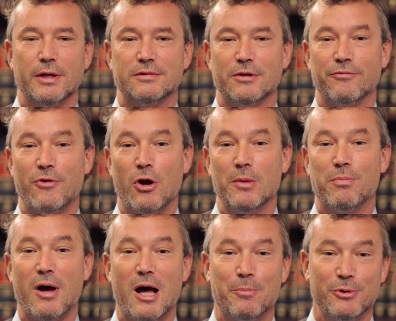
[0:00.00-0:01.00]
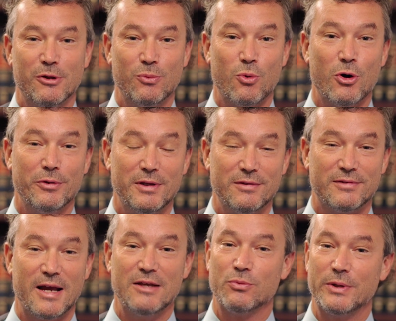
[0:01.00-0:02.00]
It's a very popular word these
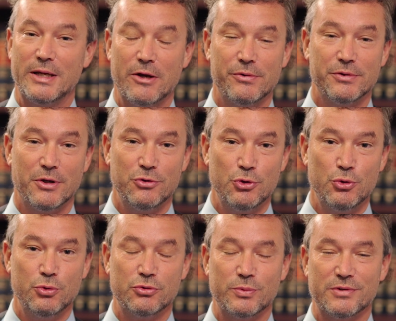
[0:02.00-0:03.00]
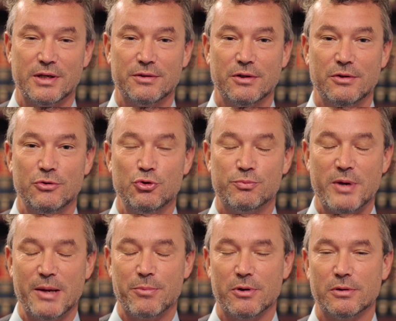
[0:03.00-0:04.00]
days. We hear it in the news, we see it in the
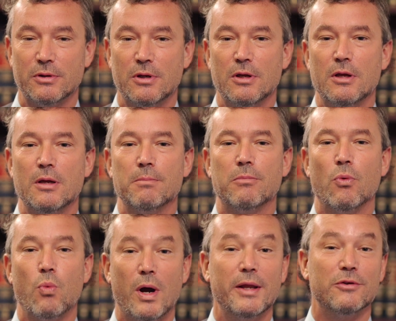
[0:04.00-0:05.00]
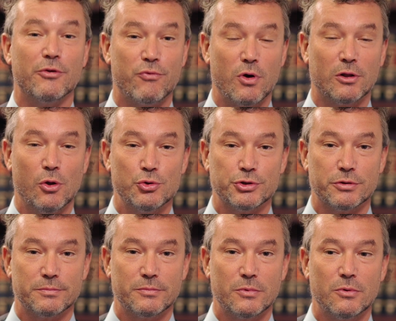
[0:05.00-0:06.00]
newspaper. But what is a foreclosure?
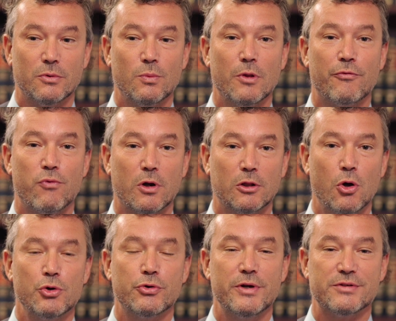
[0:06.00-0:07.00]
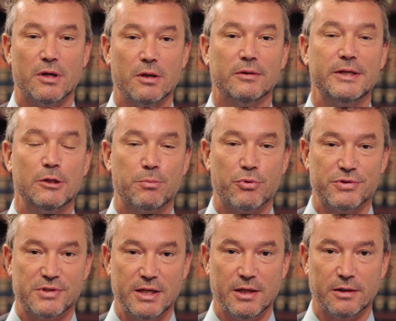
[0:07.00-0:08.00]
Well, a foreclosure is a legal
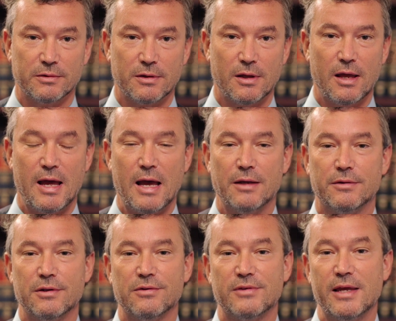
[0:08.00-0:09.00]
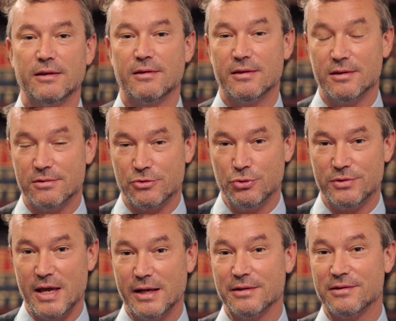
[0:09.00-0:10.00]
proceeding. And to
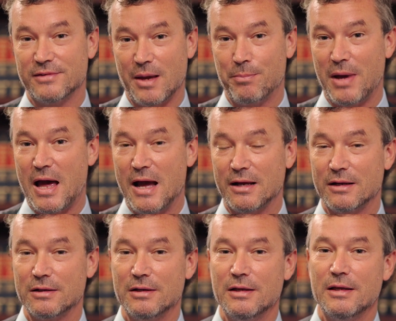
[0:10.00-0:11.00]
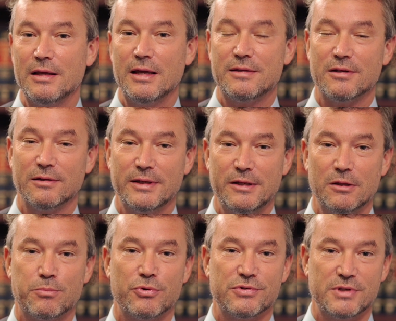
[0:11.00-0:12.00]
take a step back, it's a legal
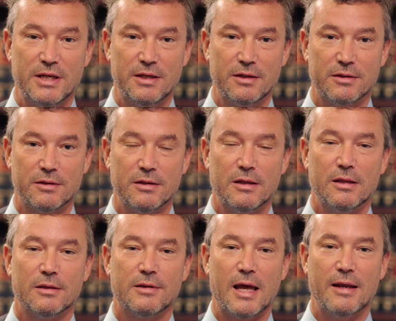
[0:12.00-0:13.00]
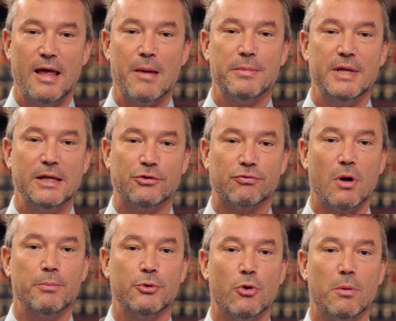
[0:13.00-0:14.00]
proceeding that emanates
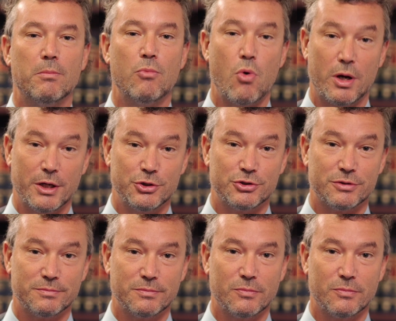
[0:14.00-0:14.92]
from your mortgage.